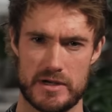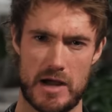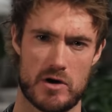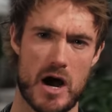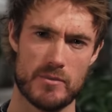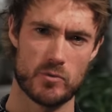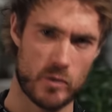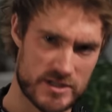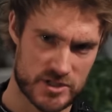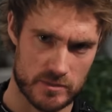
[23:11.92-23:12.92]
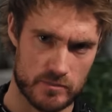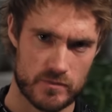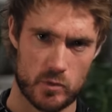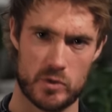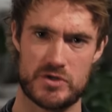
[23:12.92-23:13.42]
Now, common wisdom
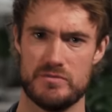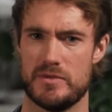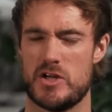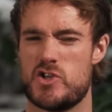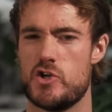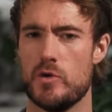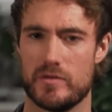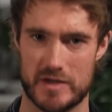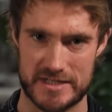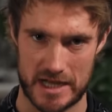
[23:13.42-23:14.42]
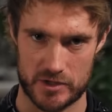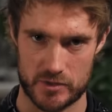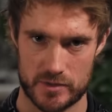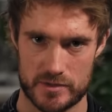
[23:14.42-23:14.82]
would intuitively tell you